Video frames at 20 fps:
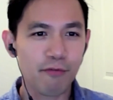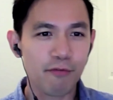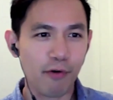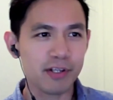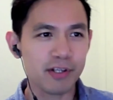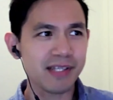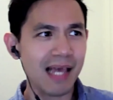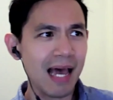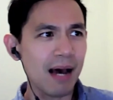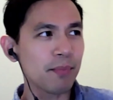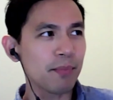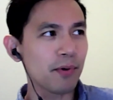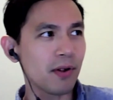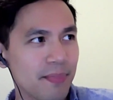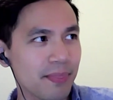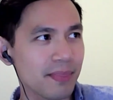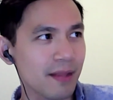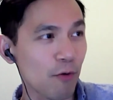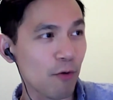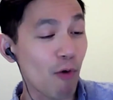For
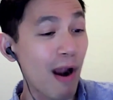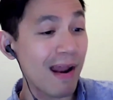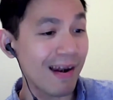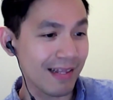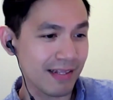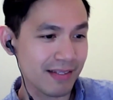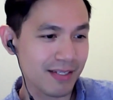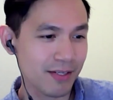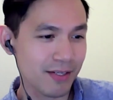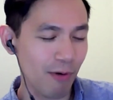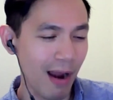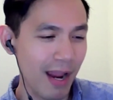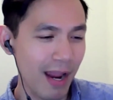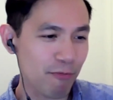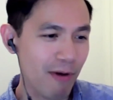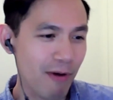example, rennet, right?